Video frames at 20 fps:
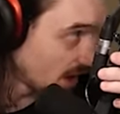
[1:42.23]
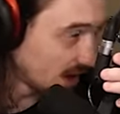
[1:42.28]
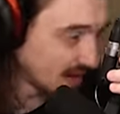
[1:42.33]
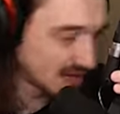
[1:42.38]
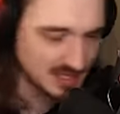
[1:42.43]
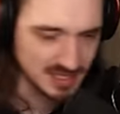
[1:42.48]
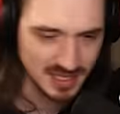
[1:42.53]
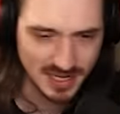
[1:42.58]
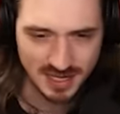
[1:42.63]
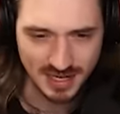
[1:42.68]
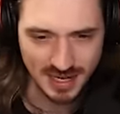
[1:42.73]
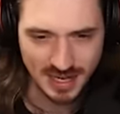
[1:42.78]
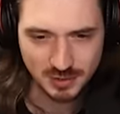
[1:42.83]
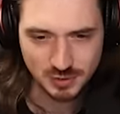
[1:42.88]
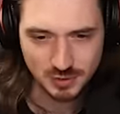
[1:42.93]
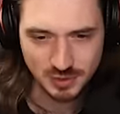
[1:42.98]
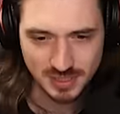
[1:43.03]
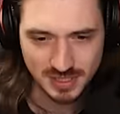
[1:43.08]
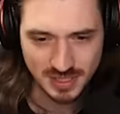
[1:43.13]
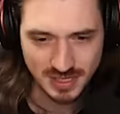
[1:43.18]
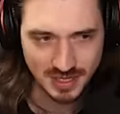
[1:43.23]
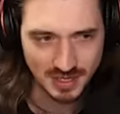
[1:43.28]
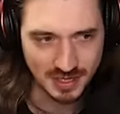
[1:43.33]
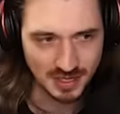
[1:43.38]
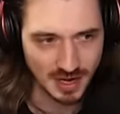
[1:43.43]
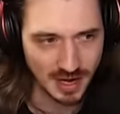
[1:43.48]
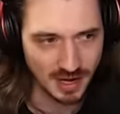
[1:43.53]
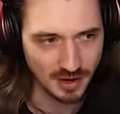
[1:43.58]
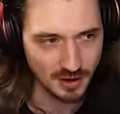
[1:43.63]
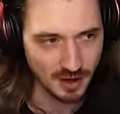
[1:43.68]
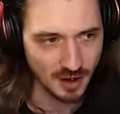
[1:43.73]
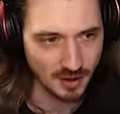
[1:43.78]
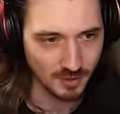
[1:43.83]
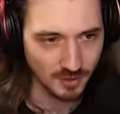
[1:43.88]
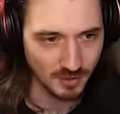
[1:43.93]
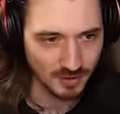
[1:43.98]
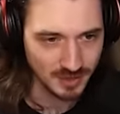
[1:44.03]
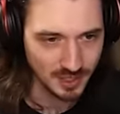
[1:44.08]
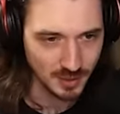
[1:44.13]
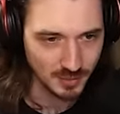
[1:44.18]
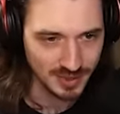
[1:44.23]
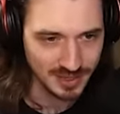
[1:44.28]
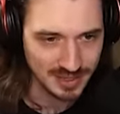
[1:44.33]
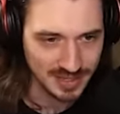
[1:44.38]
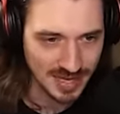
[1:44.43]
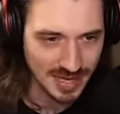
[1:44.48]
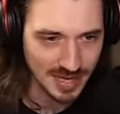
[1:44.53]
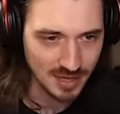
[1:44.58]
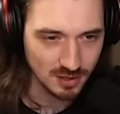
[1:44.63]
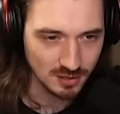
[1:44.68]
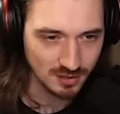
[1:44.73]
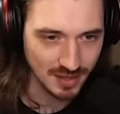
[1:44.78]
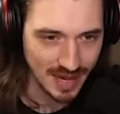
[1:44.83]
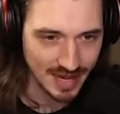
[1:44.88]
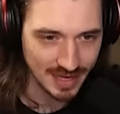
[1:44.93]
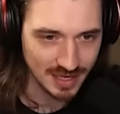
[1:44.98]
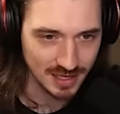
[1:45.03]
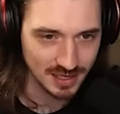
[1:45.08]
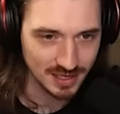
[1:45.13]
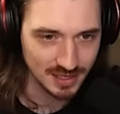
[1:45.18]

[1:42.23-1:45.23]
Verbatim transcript: Isn't it interesting? I don't know. You would think, like,